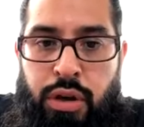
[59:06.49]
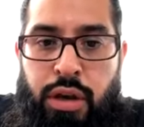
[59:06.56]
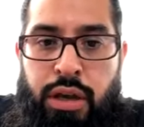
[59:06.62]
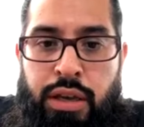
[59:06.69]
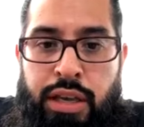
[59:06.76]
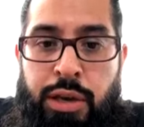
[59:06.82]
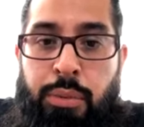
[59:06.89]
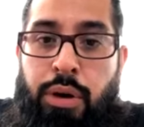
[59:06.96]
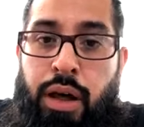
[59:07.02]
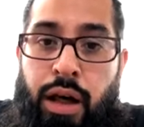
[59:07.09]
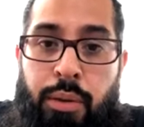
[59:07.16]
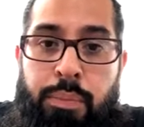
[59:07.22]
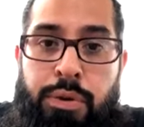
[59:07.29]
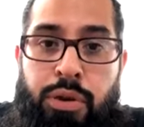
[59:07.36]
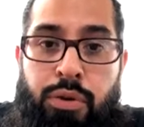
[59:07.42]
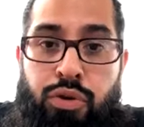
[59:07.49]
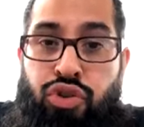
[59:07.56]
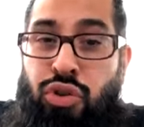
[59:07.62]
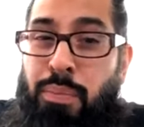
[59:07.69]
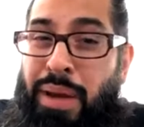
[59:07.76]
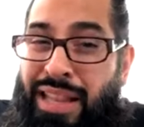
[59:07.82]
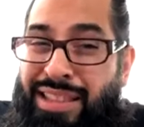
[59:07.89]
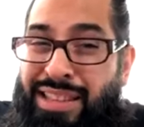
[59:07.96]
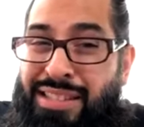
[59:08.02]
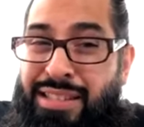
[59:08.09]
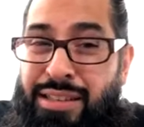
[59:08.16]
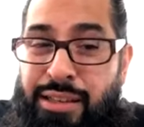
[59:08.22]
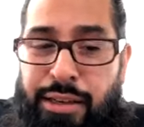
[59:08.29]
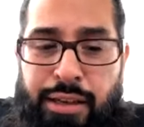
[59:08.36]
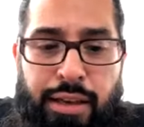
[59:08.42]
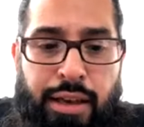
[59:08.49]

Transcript: He will help you tremendously